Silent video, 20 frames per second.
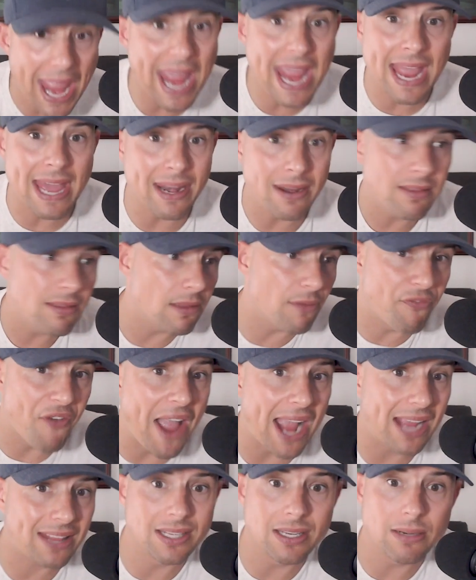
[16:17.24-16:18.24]
And the
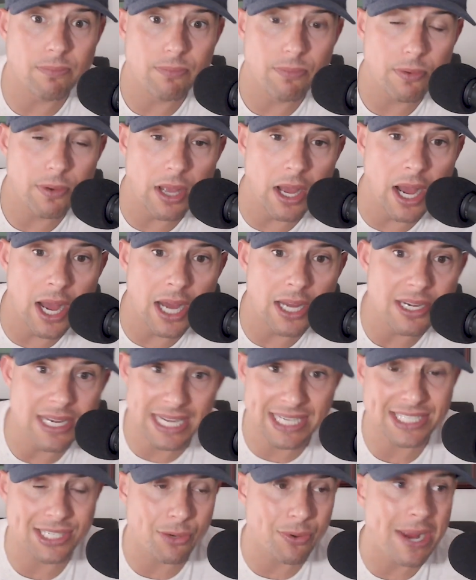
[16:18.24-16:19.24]
fact that
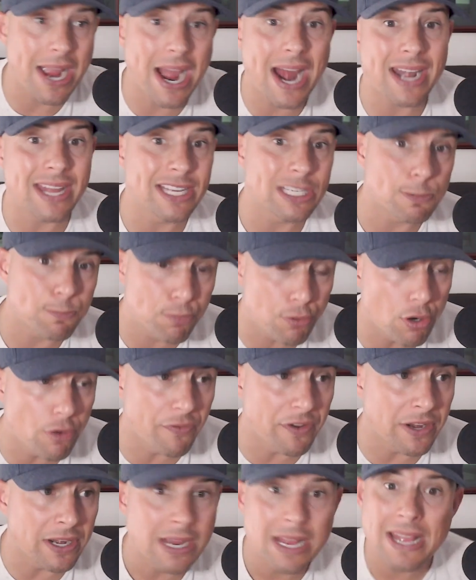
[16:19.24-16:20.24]
Nick Sirianni has
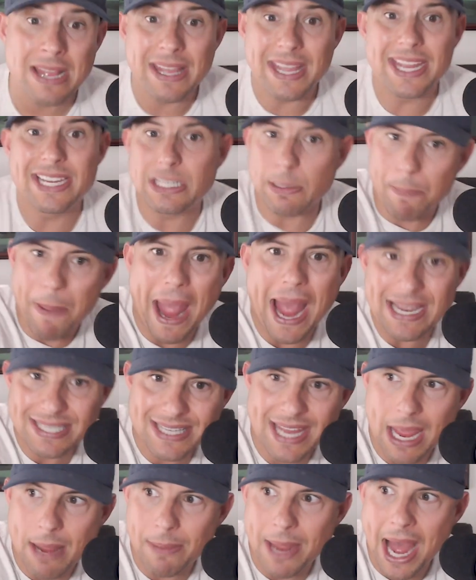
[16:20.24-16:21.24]
proven he's a pass
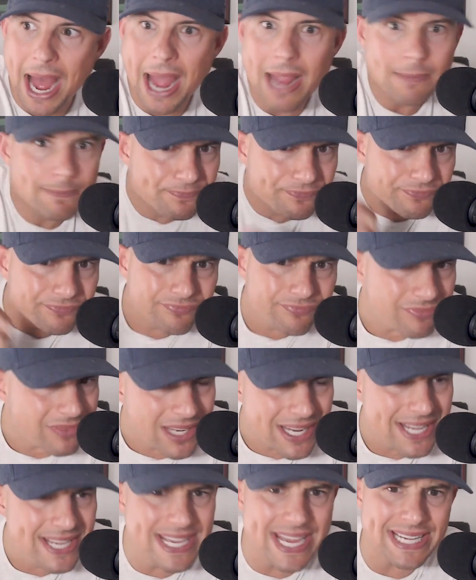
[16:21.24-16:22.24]
game guy,
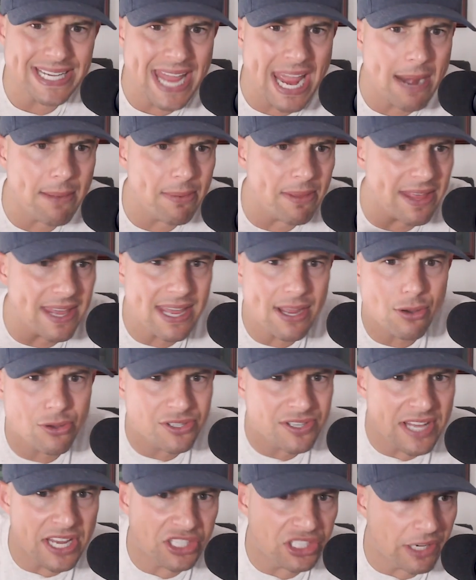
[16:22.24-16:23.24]
yet came to the Eagles
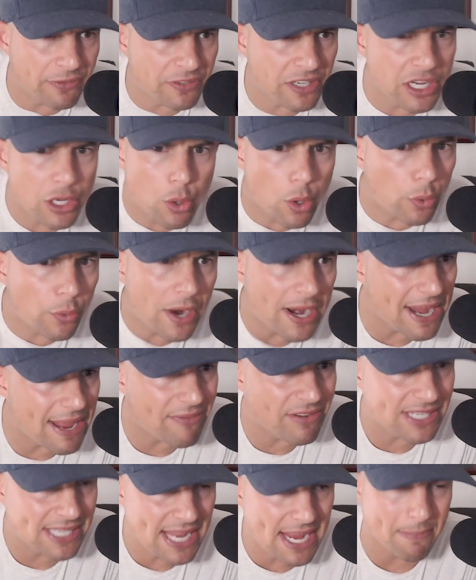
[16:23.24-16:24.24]
and they shifted into a
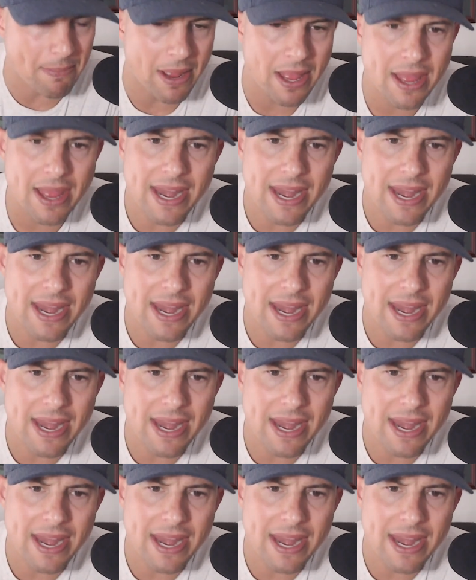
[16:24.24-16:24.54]
run-heavy team.